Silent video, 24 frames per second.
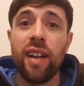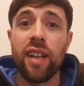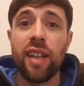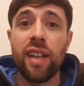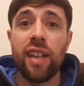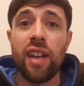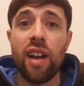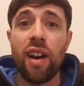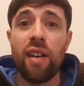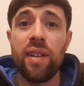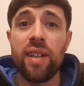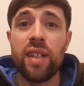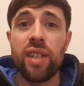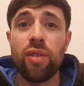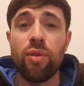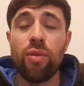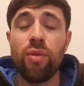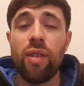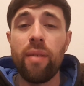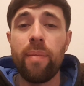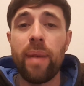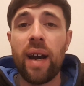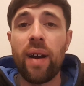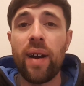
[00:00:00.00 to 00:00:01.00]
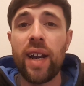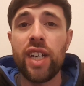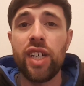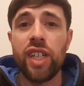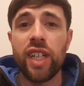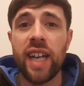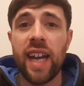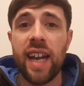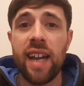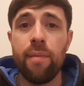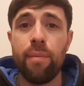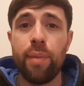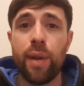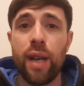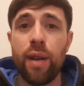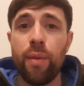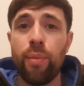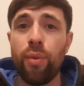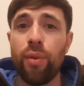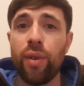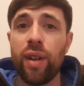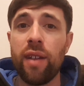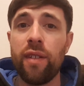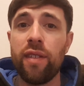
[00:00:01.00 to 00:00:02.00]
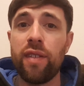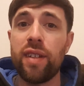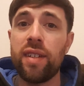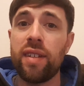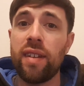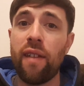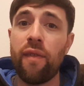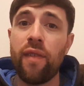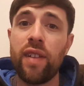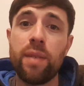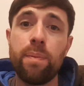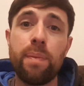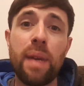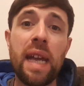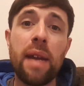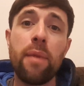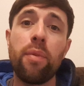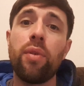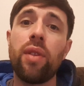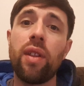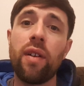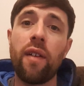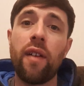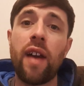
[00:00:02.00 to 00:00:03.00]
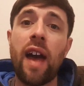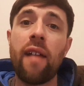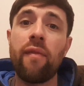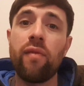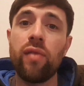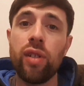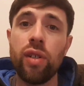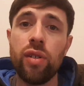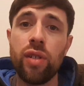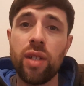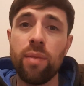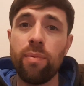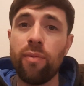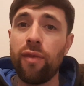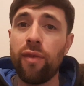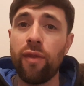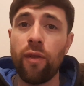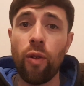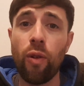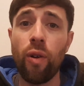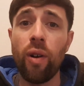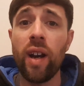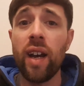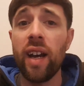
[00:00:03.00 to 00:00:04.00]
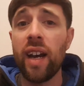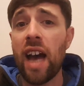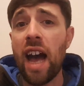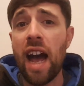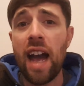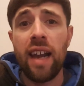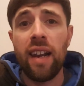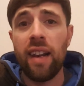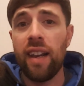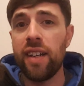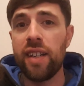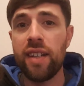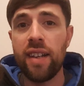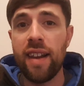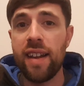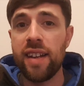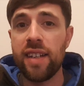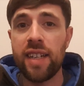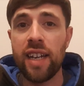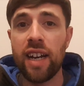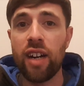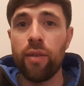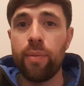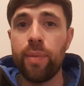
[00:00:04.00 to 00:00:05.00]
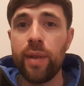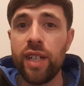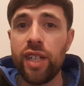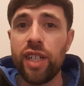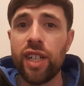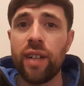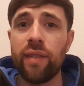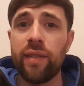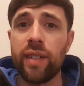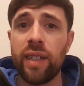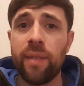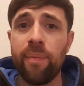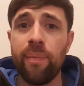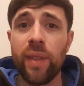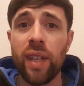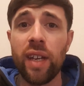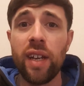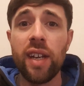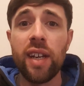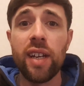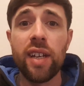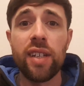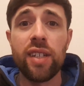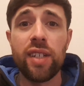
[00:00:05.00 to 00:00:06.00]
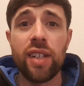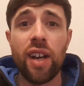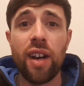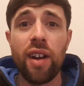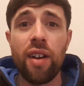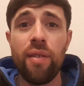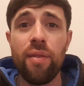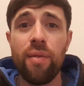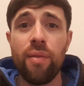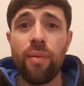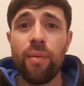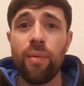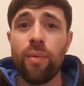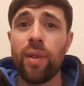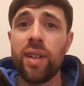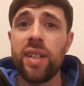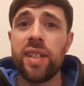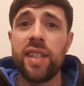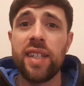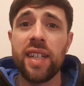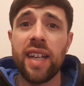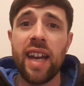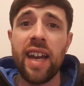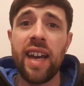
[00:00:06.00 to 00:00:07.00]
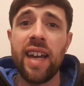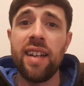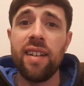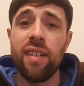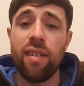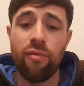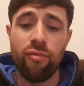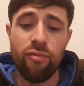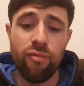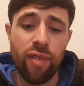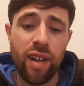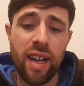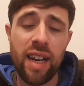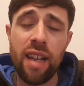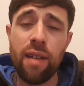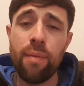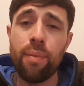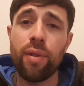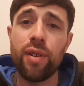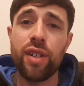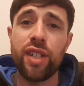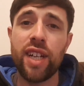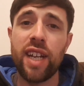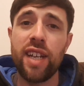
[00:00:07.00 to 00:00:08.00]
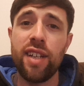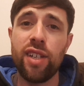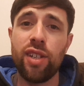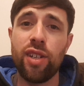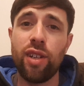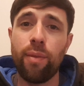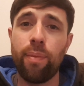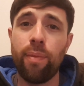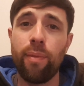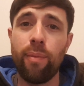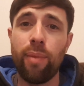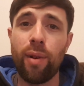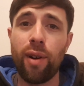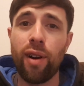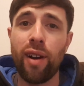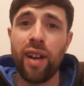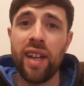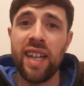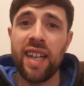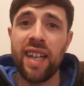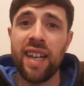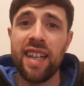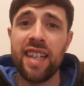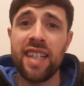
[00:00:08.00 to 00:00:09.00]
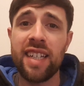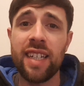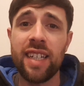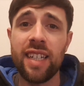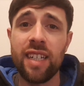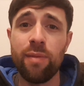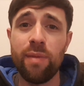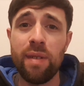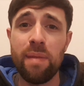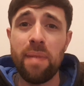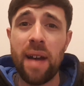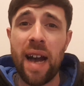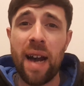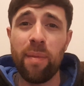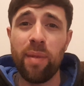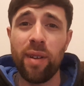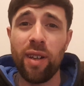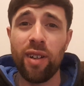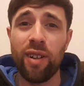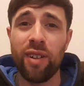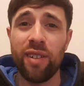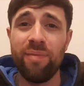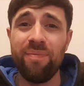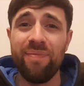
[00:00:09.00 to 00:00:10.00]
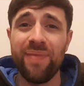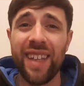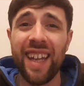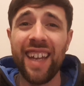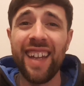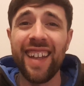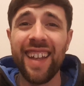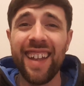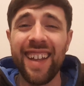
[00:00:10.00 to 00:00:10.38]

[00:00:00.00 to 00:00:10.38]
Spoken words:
you know, it's all about educating people. And if there's people that haven't used them before, hey, let's help each other. So once again, really appreciate you stopping by and listening to me babble on.